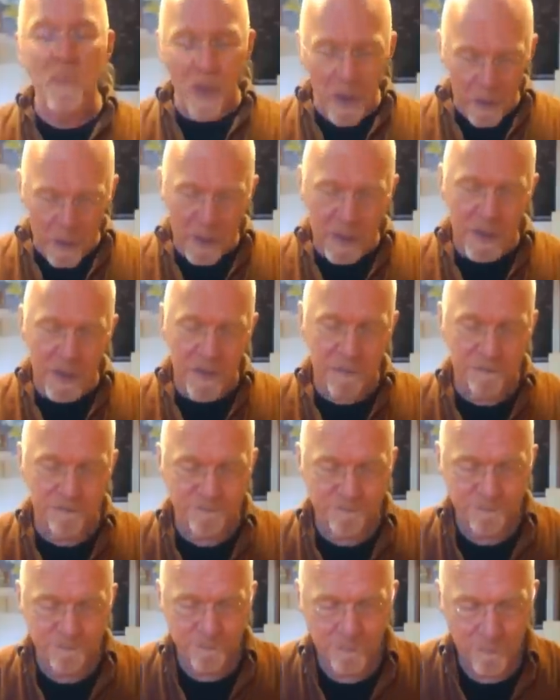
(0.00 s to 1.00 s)
Okay.
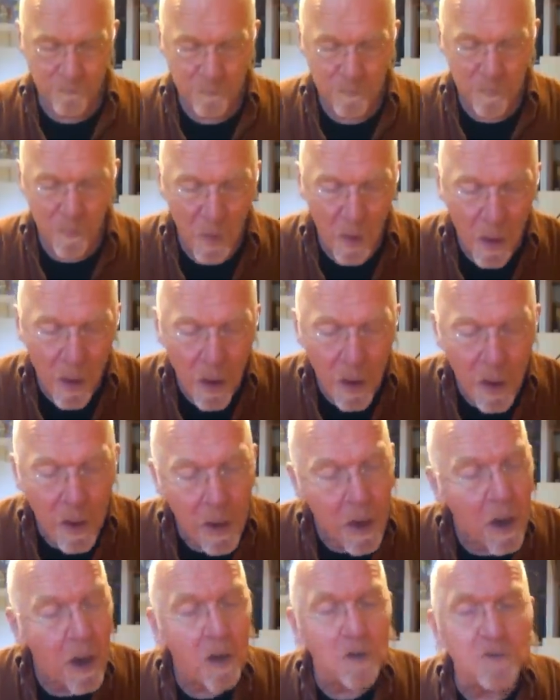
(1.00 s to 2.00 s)

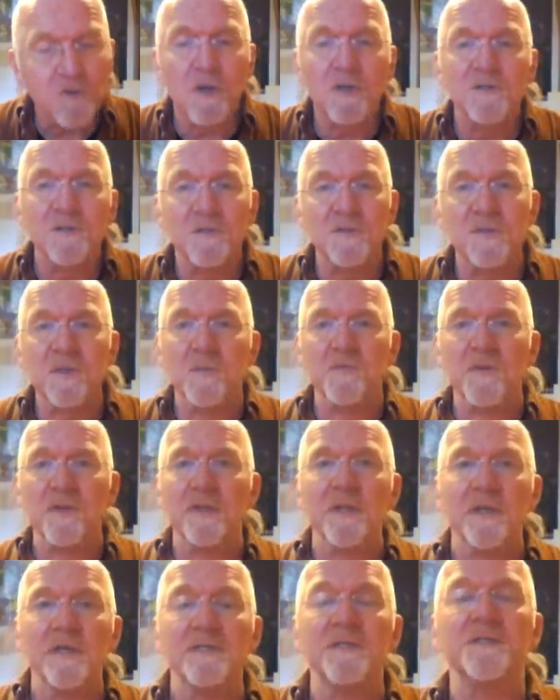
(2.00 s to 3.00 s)
I'll try and do something
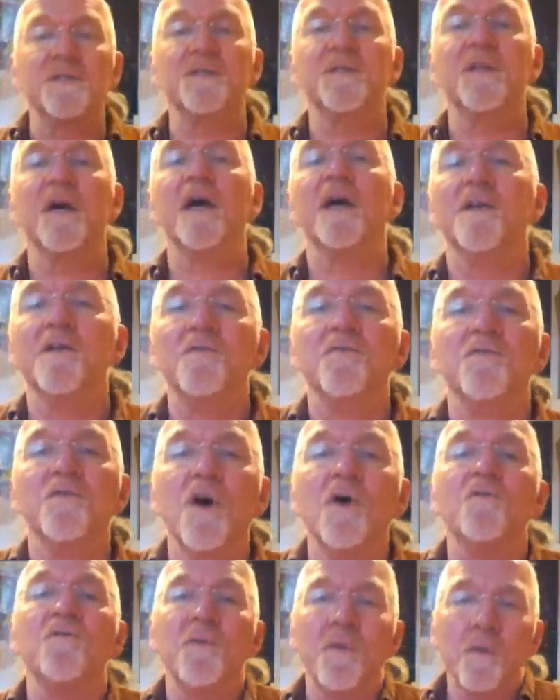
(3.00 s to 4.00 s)
later today, and if
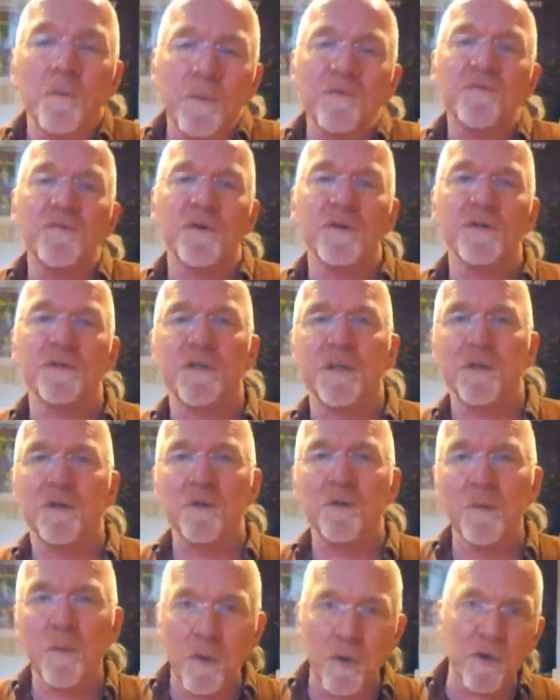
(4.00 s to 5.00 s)
not, it'll be first thing
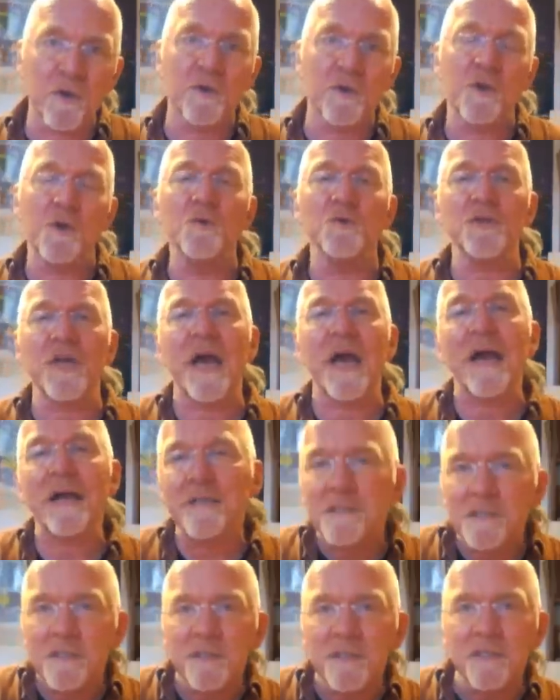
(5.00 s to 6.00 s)
on the morning on who's
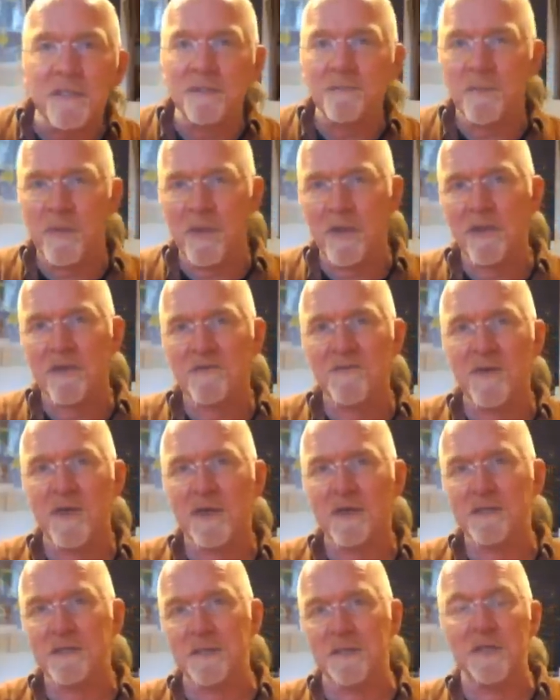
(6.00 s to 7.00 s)
actually being
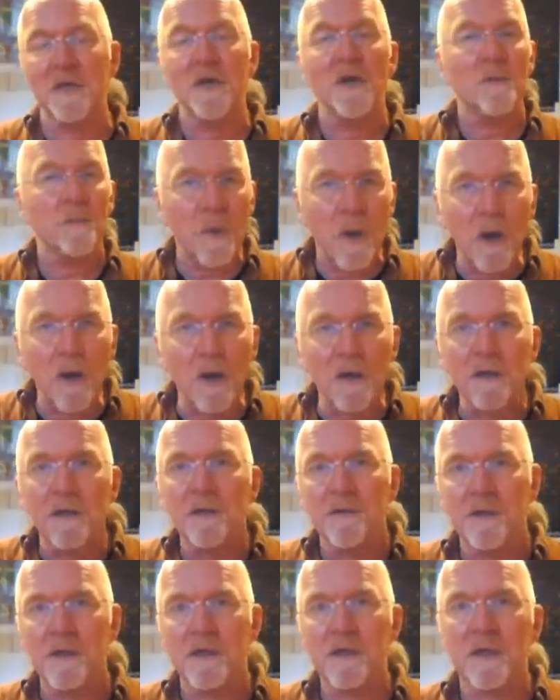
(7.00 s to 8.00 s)
affected by
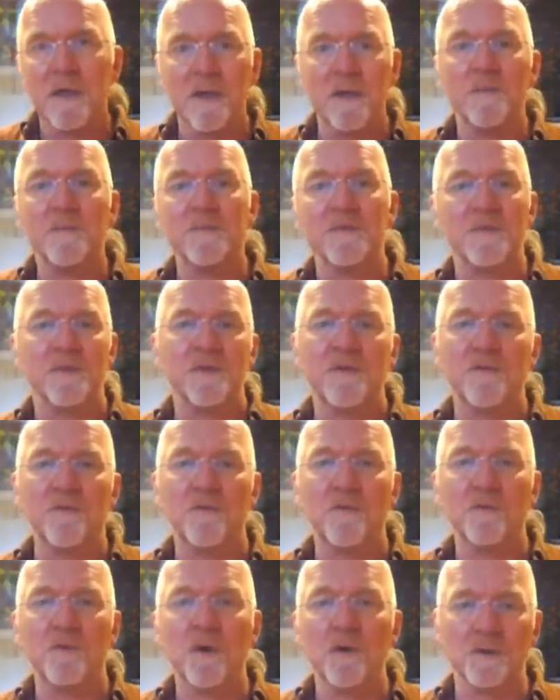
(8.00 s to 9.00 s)
the eclipse of
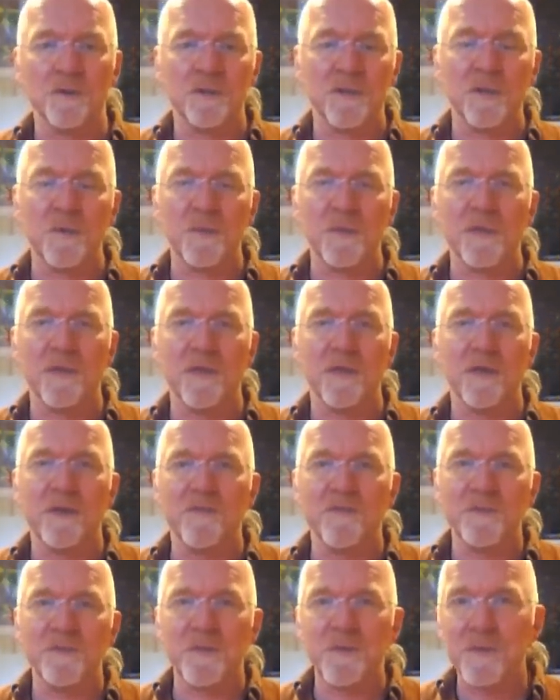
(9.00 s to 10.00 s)
October the
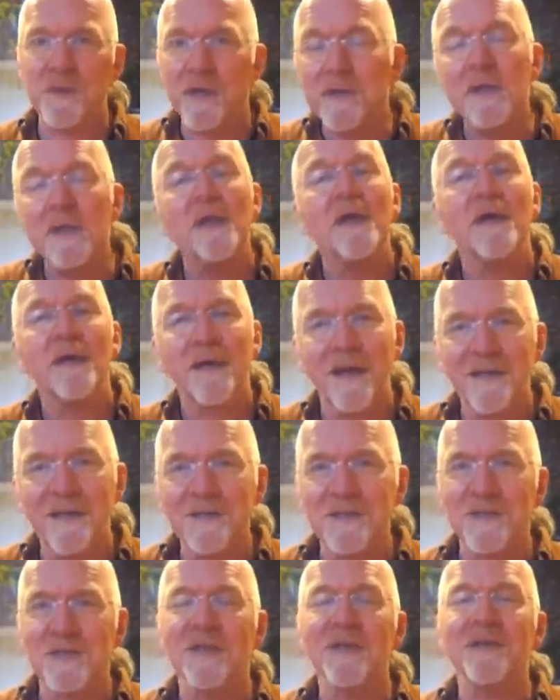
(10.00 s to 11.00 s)
8th. Till then,
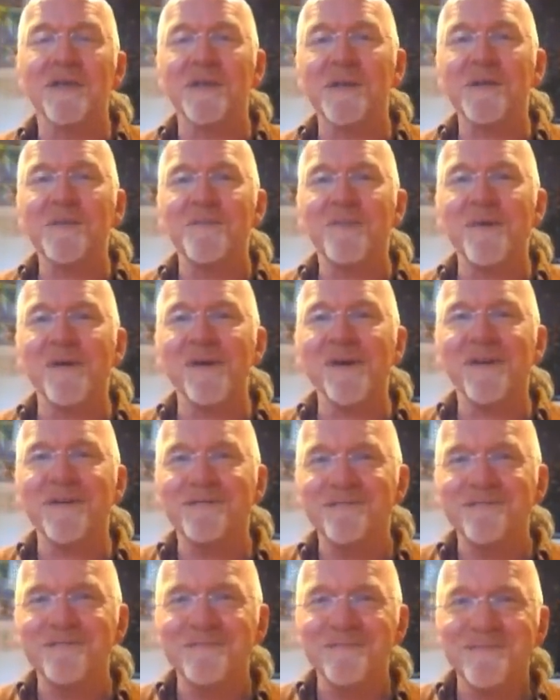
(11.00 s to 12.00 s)
catch you later.
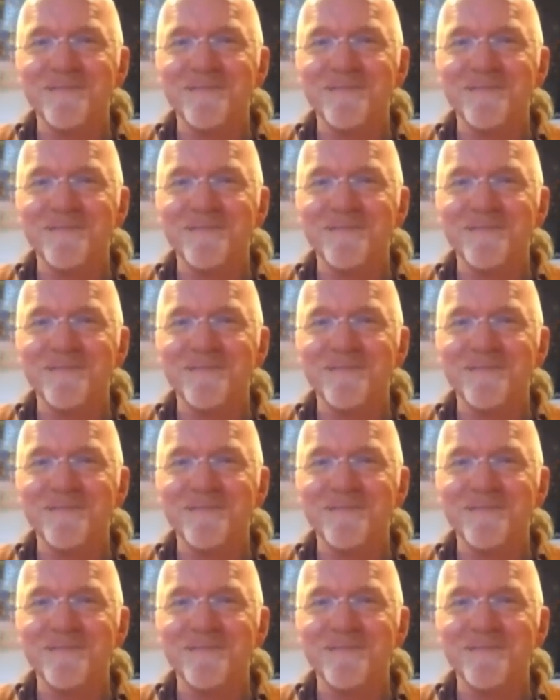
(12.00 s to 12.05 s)
Bye.